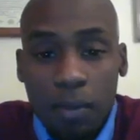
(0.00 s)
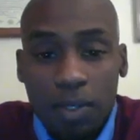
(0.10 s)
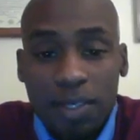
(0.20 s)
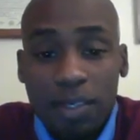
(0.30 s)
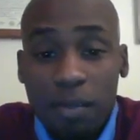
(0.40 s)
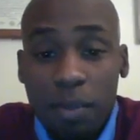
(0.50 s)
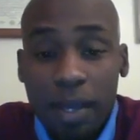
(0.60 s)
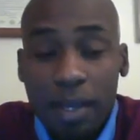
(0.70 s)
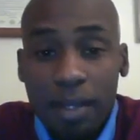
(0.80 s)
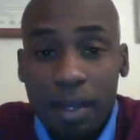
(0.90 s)
which should have
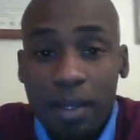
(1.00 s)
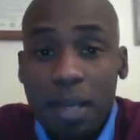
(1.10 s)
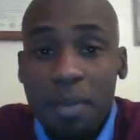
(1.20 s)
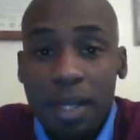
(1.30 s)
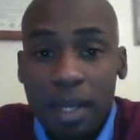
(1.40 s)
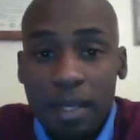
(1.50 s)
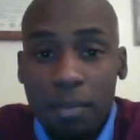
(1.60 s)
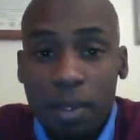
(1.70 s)
been eliminated,